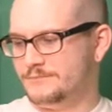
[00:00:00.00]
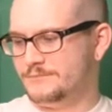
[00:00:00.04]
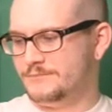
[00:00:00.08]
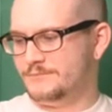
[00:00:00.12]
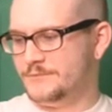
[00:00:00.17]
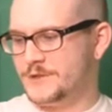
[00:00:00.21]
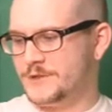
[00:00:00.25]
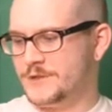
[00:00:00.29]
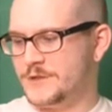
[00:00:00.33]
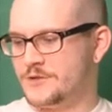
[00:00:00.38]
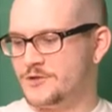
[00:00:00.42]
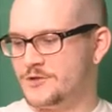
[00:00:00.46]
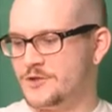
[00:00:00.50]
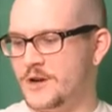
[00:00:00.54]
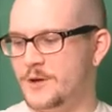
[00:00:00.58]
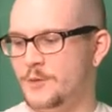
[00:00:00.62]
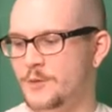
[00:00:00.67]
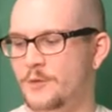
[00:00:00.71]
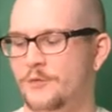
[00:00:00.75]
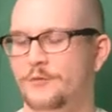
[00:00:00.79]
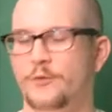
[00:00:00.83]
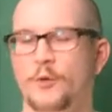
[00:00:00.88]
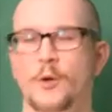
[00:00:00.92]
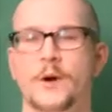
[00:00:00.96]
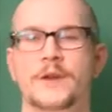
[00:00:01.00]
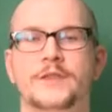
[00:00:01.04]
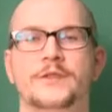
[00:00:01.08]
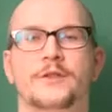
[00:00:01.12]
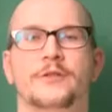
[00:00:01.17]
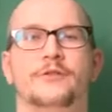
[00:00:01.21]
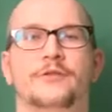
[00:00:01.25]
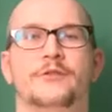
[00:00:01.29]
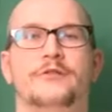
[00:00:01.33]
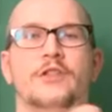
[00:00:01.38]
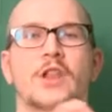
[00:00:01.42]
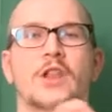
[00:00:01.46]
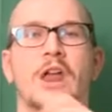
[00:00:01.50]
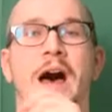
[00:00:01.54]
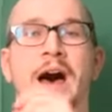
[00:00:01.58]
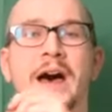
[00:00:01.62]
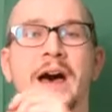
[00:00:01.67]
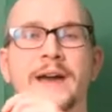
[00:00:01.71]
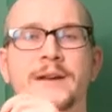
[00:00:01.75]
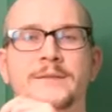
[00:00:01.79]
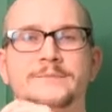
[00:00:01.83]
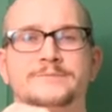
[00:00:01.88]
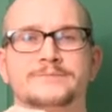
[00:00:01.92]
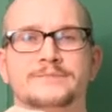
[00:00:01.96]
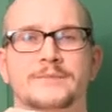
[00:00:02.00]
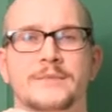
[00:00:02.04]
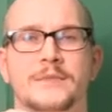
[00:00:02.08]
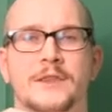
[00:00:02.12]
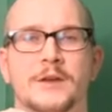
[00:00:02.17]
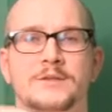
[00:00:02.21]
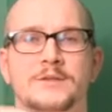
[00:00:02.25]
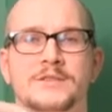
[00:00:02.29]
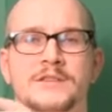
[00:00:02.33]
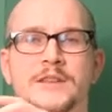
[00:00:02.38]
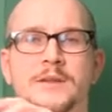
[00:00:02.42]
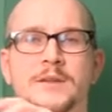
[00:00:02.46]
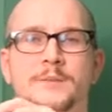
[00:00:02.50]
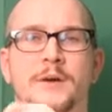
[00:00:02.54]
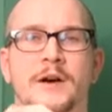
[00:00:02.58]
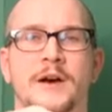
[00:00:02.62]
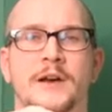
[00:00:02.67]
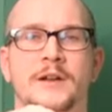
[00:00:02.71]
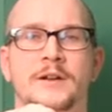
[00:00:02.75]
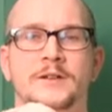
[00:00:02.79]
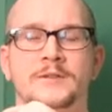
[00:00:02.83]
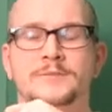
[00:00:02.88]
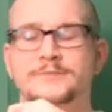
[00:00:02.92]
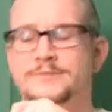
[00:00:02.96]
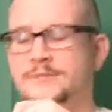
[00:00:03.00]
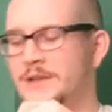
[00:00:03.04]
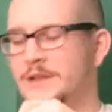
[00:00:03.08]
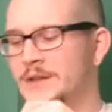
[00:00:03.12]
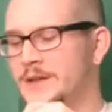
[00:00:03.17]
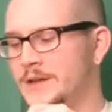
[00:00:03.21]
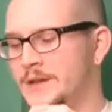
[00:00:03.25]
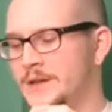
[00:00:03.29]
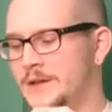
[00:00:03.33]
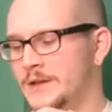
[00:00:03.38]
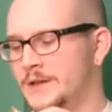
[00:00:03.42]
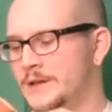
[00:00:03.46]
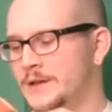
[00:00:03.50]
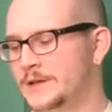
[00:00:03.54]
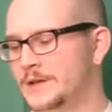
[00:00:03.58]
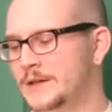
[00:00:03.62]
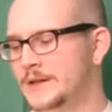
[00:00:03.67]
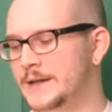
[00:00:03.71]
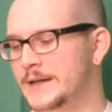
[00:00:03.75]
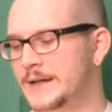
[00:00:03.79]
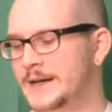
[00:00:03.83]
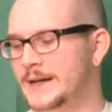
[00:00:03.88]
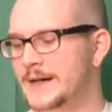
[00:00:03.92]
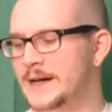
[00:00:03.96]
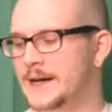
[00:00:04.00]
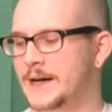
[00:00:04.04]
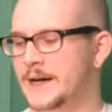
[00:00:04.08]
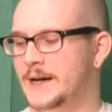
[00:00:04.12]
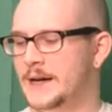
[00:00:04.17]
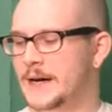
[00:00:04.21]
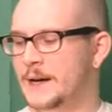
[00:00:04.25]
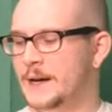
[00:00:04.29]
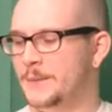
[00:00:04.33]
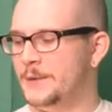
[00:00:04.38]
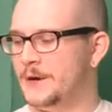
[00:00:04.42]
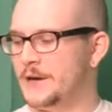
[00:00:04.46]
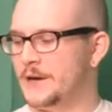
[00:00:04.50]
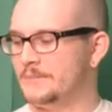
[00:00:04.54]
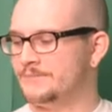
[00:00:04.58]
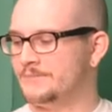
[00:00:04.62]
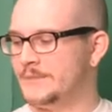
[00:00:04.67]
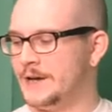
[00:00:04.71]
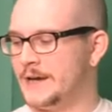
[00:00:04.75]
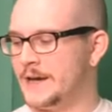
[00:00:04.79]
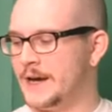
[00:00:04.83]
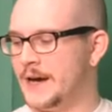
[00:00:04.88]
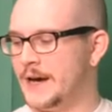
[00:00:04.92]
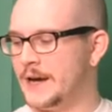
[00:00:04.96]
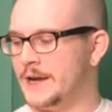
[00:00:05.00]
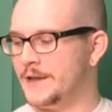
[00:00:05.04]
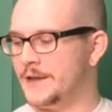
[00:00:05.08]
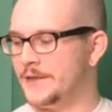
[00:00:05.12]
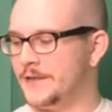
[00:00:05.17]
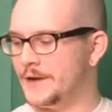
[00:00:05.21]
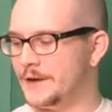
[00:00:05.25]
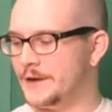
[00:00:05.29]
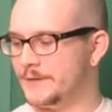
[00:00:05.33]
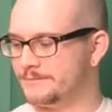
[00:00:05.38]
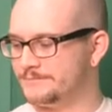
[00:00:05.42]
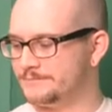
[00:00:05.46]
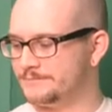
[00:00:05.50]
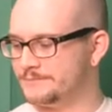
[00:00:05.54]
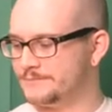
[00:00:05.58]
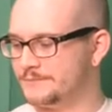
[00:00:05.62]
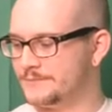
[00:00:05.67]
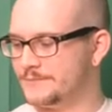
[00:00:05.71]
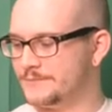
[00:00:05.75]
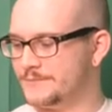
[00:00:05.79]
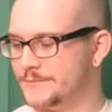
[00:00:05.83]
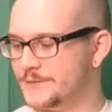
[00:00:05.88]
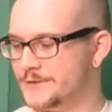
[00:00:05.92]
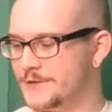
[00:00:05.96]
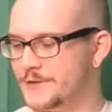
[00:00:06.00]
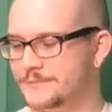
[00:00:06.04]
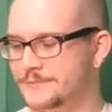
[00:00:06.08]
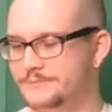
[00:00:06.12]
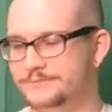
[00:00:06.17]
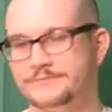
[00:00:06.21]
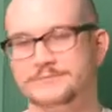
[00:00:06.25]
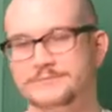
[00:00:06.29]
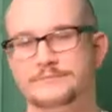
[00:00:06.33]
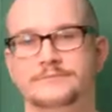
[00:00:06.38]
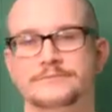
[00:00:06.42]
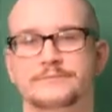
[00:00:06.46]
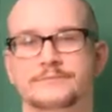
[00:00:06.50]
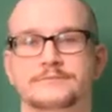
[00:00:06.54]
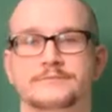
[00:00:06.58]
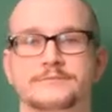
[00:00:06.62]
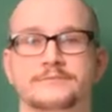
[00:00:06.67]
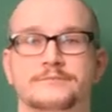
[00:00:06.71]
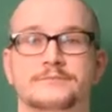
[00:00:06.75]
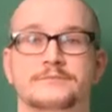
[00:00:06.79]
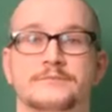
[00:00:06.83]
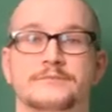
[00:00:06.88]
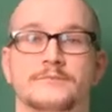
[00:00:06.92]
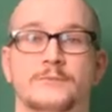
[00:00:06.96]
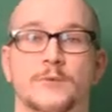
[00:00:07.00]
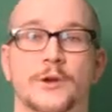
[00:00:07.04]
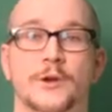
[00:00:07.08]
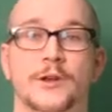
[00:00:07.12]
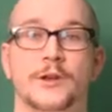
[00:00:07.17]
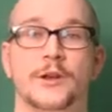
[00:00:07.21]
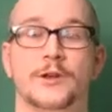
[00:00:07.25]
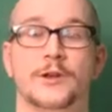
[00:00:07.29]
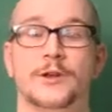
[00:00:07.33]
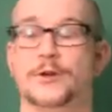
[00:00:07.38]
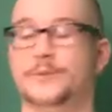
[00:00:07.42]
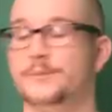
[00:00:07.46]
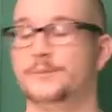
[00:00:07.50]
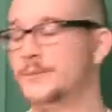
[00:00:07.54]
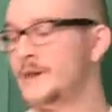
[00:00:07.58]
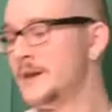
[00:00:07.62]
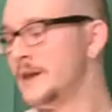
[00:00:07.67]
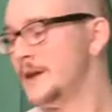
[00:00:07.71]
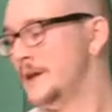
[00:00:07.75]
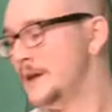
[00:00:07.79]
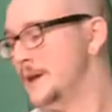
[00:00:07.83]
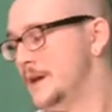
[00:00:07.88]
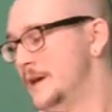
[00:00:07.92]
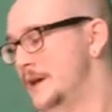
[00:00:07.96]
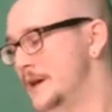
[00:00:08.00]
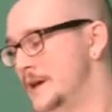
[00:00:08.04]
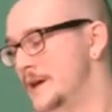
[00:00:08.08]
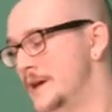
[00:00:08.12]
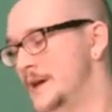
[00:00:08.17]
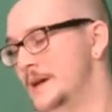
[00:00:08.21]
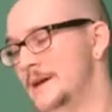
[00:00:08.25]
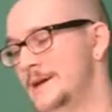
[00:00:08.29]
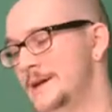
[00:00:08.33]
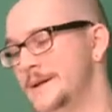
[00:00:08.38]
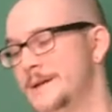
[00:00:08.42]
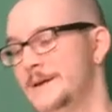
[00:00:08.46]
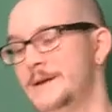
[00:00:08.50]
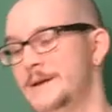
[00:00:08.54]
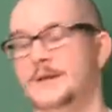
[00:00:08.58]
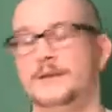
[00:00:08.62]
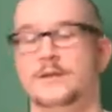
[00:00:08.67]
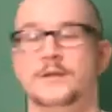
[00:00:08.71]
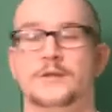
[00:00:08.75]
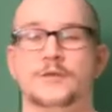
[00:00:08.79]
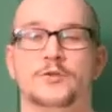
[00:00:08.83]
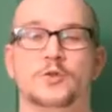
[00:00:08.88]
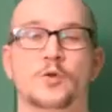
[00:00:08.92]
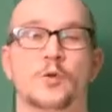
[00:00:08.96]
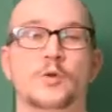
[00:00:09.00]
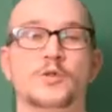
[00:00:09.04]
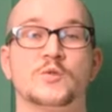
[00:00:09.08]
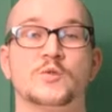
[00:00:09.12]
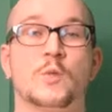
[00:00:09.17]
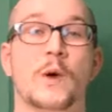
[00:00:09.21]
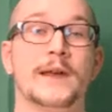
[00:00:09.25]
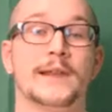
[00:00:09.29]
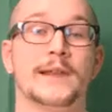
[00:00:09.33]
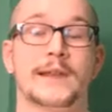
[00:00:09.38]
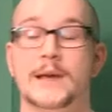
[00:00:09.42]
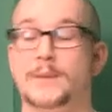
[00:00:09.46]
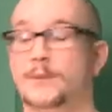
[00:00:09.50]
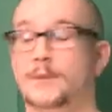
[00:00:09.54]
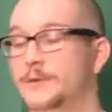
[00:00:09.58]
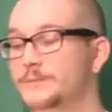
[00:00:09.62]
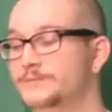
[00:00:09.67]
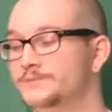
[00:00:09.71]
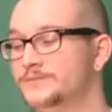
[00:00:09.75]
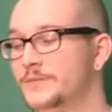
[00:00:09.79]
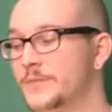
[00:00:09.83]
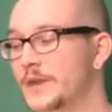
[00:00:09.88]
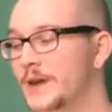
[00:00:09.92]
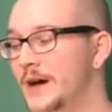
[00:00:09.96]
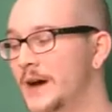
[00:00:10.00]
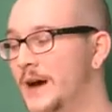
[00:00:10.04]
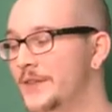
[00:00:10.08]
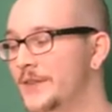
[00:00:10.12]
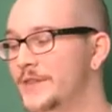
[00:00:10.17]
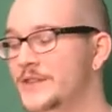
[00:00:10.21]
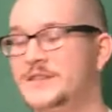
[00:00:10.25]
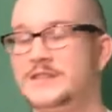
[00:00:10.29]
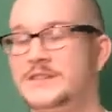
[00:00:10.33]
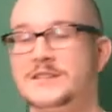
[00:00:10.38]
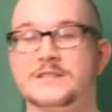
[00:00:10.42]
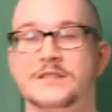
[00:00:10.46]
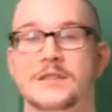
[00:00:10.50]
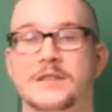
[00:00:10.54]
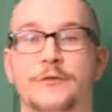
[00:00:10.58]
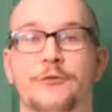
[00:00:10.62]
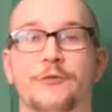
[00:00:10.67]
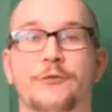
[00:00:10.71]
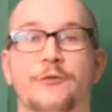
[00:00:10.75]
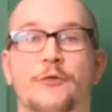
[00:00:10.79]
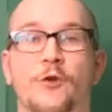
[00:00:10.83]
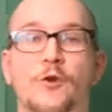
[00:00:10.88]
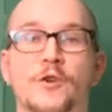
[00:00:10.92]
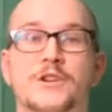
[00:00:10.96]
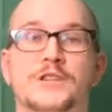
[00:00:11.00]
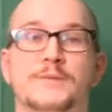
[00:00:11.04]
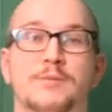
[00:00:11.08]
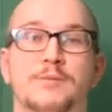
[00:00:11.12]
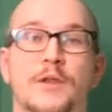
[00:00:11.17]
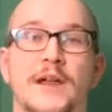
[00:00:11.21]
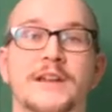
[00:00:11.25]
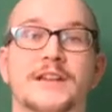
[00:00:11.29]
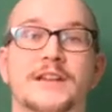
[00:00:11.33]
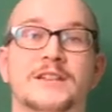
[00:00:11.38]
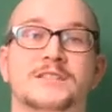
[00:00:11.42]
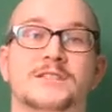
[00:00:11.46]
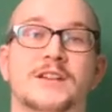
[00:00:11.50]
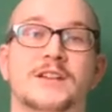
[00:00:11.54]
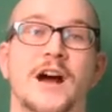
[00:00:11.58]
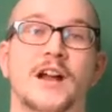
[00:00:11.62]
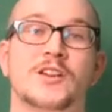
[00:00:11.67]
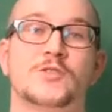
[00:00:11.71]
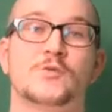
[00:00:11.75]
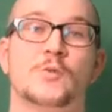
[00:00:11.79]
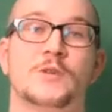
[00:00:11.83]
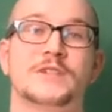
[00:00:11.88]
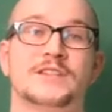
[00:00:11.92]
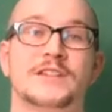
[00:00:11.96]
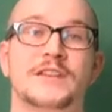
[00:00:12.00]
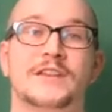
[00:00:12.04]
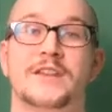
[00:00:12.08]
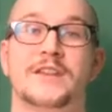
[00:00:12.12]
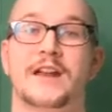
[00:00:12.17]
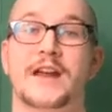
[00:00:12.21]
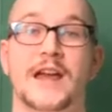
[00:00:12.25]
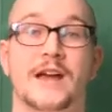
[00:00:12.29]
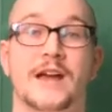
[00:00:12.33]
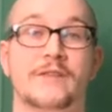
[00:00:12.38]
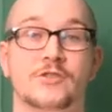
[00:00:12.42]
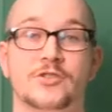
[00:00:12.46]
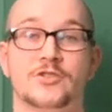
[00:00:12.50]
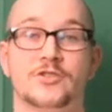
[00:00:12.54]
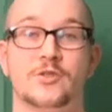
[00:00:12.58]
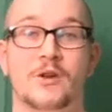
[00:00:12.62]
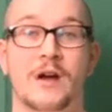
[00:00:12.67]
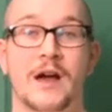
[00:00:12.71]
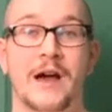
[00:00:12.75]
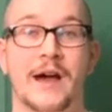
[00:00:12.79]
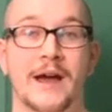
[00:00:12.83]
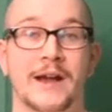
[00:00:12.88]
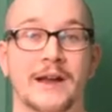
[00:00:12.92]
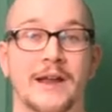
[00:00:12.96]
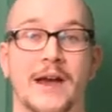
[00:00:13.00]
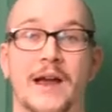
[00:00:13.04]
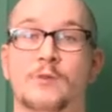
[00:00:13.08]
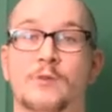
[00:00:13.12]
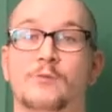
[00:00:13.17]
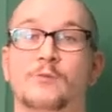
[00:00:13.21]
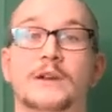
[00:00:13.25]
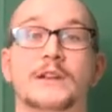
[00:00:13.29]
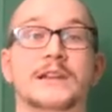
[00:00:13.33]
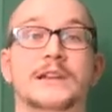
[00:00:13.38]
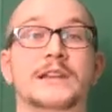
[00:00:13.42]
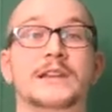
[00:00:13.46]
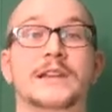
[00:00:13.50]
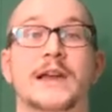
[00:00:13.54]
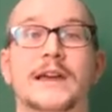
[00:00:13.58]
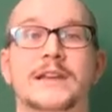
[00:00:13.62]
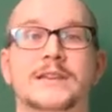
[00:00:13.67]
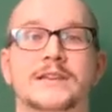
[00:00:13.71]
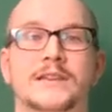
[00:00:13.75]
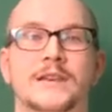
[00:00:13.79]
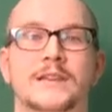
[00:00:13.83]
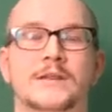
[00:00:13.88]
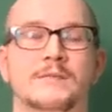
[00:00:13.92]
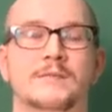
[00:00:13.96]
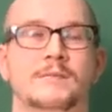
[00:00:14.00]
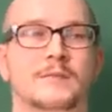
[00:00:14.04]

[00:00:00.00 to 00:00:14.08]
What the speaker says: because I was trying to avoid the fly that was in the bottle, but I got it in there. So, what are you going to do? Dewars White Label. This is the first blended Scotch whiskey that I ever tried. I really liked it.